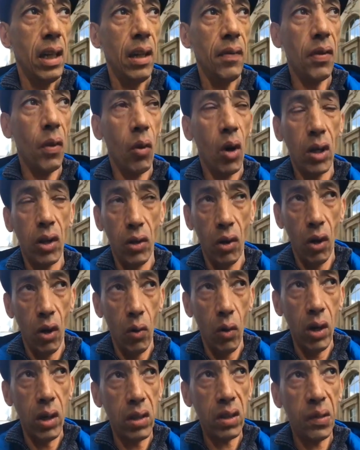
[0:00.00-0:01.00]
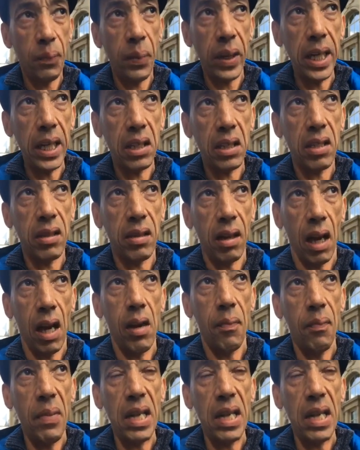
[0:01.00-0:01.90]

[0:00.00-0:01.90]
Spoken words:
If you want to know where speeches are,